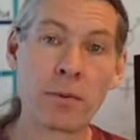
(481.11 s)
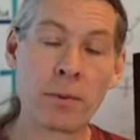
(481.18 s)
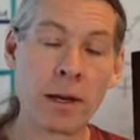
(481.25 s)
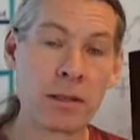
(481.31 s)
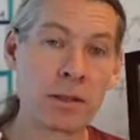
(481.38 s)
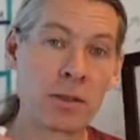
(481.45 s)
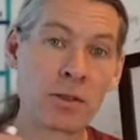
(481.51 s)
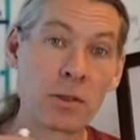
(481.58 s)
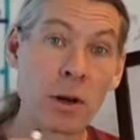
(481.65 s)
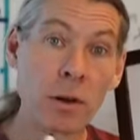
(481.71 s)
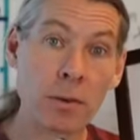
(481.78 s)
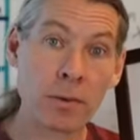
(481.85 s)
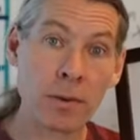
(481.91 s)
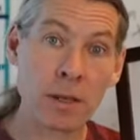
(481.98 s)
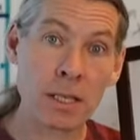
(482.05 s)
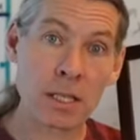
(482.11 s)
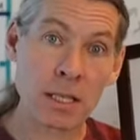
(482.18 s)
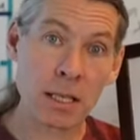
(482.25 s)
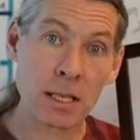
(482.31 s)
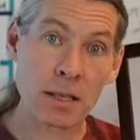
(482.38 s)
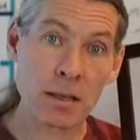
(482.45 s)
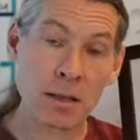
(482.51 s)
as the stroke
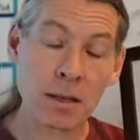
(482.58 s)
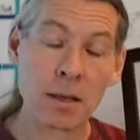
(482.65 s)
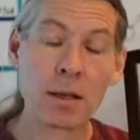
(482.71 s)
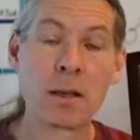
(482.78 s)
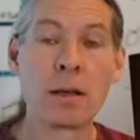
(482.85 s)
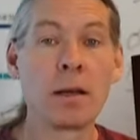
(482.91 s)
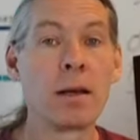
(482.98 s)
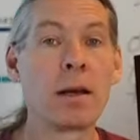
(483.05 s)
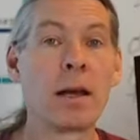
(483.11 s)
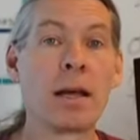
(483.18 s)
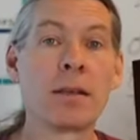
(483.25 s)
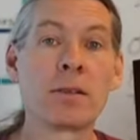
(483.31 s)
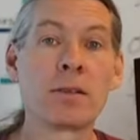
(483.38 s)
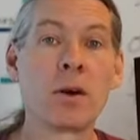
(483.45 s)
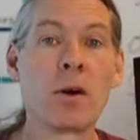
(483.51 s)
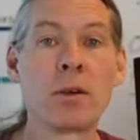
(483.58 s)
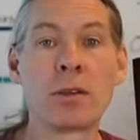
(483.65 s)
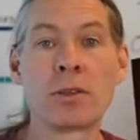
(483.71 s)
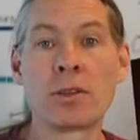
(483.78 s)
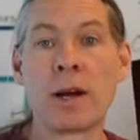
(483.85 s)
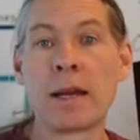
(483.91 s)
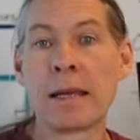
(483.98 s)
finishes, and so on,
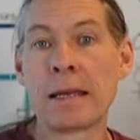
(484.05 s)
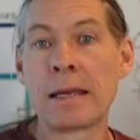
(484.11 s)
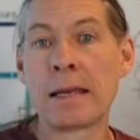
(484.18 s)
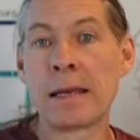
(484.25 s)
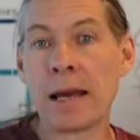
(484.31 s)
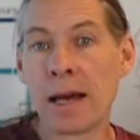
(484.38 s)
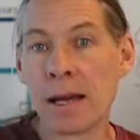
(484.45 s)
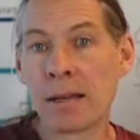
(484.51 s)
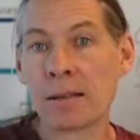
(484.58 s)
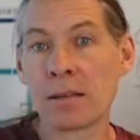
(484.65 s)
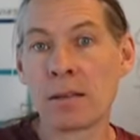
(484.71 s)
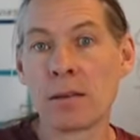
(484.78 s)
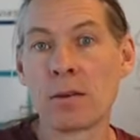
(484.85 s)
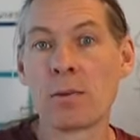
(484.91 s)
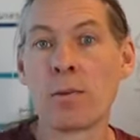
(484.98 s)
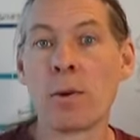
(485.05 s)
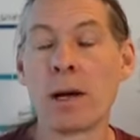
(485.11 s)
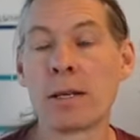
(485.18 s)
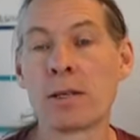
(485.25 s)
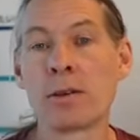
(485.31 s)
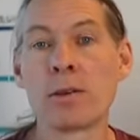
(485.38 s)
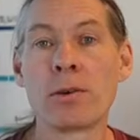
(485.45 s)
to try to guess
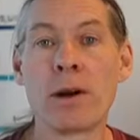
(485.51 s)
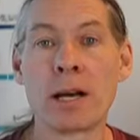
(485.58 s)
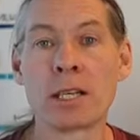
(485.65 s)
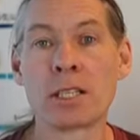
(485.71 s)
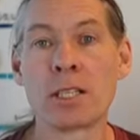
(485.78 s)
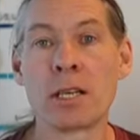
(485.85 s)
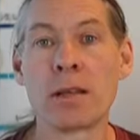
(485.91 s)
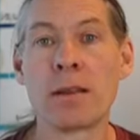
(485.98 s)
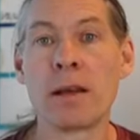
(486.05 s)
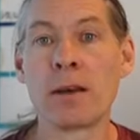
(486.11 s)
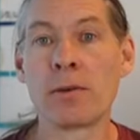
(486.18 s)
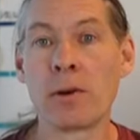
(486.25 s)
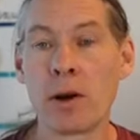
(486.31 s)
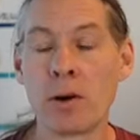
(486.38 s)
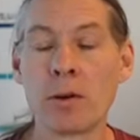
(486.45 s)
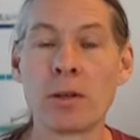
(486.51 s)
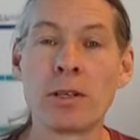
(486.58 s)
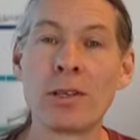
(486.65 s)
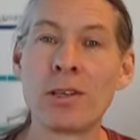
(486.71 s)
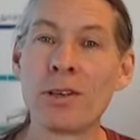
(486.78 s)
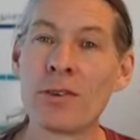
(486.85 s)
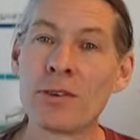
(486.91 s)
what direction they wrote.
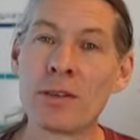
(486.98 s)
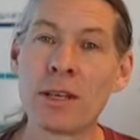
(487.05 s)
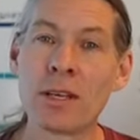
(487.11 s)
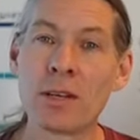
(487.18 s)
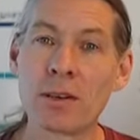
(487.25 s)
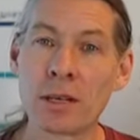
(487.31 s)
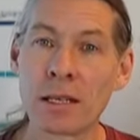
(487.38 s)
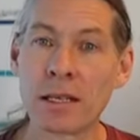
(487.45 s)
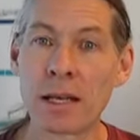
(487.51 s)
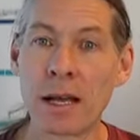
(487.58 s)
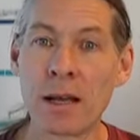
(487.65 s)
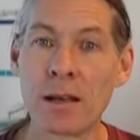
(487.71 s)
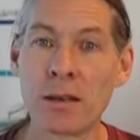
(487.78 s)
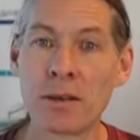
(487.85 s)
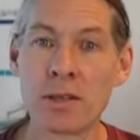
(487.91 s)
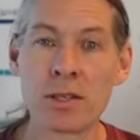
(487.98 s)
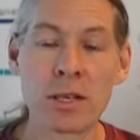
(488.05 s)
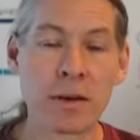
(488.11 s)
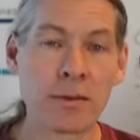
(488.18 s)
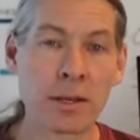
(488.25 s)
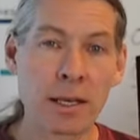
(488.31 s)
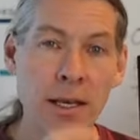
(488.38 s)
Usually you can tell. You
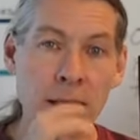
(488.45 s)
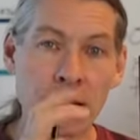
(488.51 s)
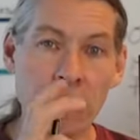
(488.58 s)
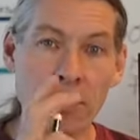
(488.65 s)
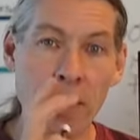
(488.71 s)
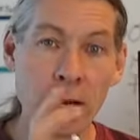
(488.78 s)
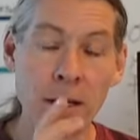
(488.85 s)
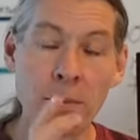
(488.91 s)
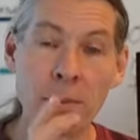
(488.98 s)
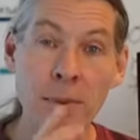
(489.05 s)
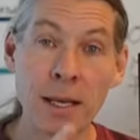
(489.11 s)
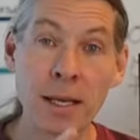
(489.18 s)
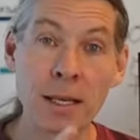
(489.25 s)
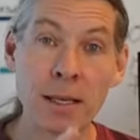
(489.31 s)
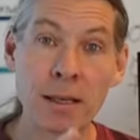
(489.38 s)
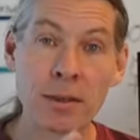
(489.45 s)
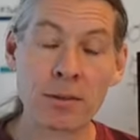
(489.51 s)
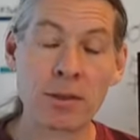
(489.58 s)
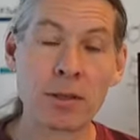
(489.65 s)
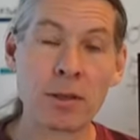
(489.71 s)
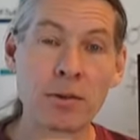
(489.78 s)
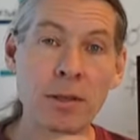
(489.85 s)
usually have to get the writing big
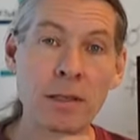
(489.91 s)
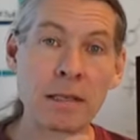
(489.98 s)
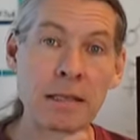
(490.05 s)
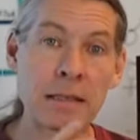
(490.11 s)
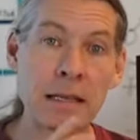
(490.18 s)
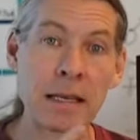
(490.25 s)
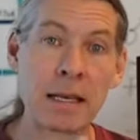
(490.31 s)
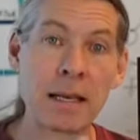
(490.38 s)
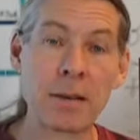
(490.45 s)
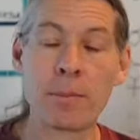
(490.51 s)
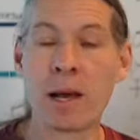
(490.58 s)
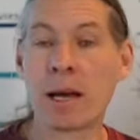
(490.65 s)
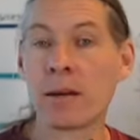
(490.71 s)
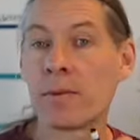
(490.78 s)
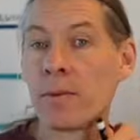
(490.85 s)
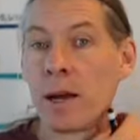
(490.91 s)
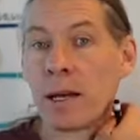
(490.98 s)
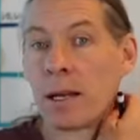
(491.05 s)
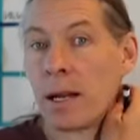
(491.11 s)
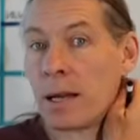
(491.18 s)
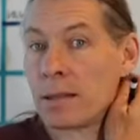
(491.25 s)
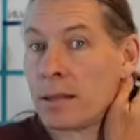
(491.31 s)
so you can really see it. Magnifying
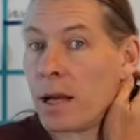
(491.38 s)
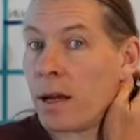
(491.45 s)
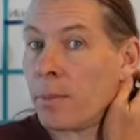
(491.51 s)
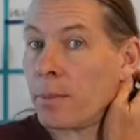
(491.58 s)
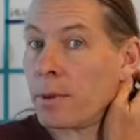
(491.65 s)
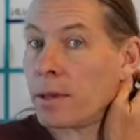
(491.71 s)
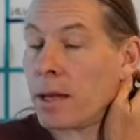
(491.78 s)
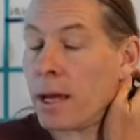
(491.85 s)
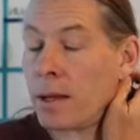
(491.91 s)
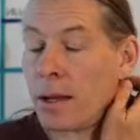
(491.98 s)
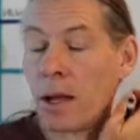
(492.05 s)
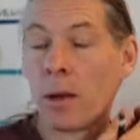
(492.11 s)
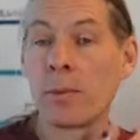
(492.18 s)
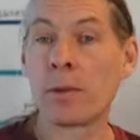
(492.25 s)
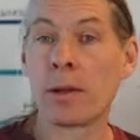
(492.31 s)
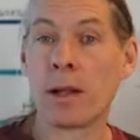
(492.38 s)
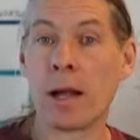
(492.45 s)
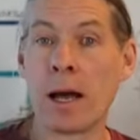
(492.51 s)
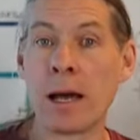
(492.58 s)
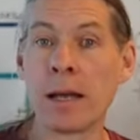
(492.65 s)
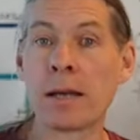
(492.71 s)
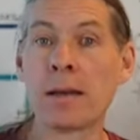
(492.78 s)
glass helps a
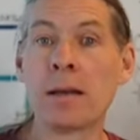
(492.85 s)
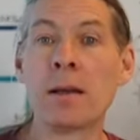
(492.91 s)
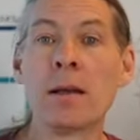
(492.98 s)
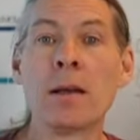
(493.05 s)
lot